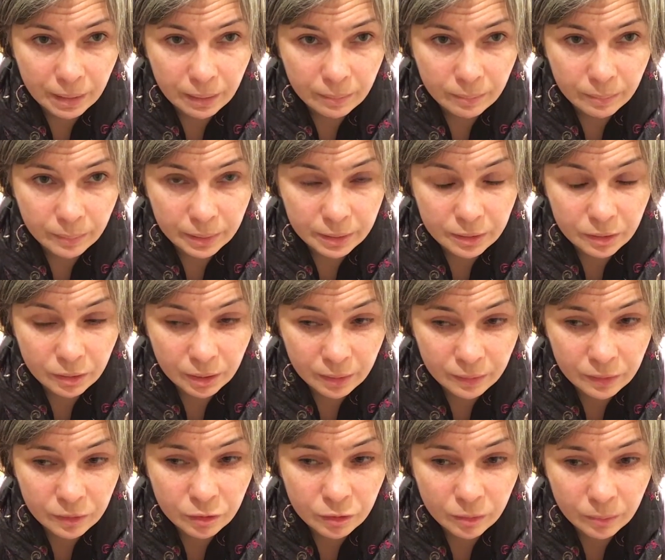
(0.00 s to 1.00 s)
But you
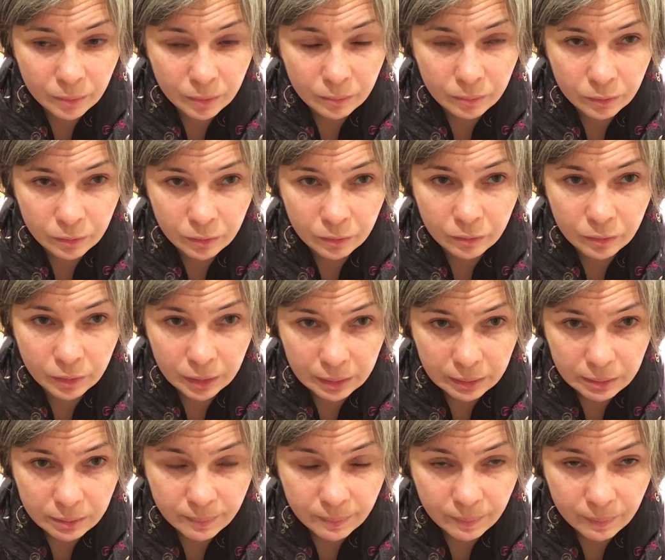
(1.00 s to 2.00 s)
have to remember a few things.
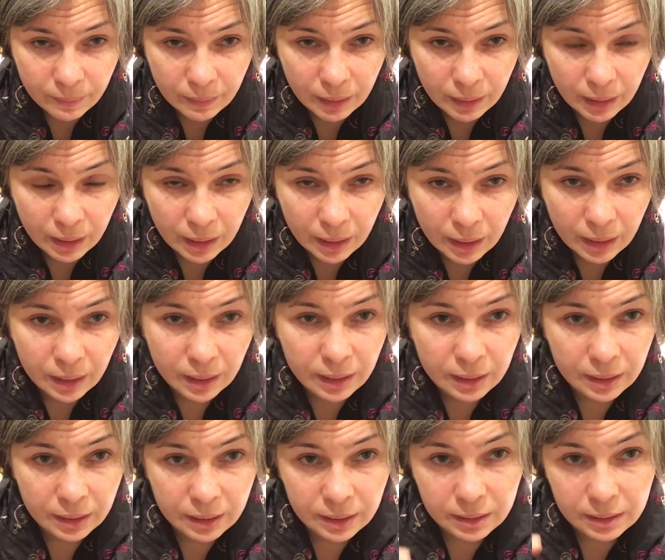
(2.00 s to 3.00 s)

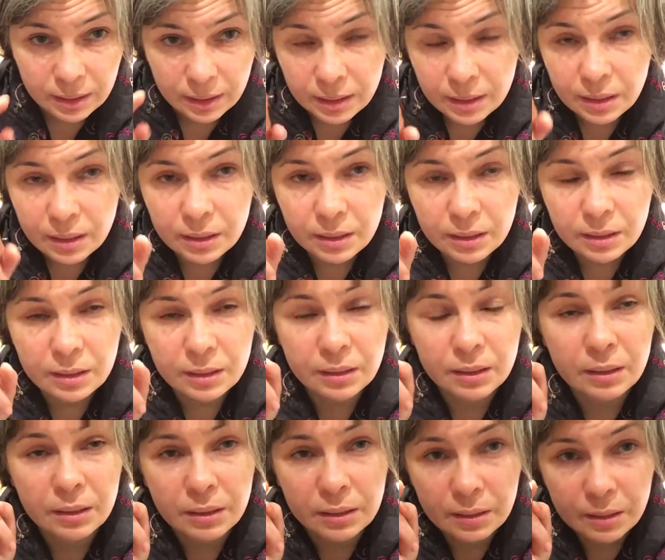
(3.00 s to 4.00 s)
This is
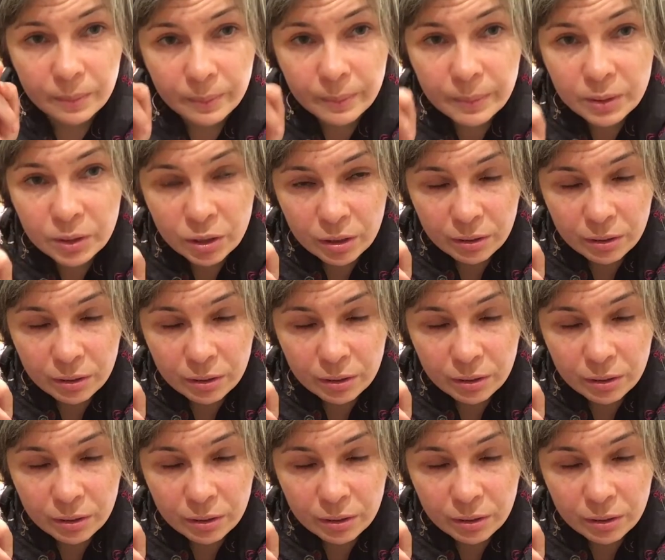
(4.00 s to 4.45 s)
special,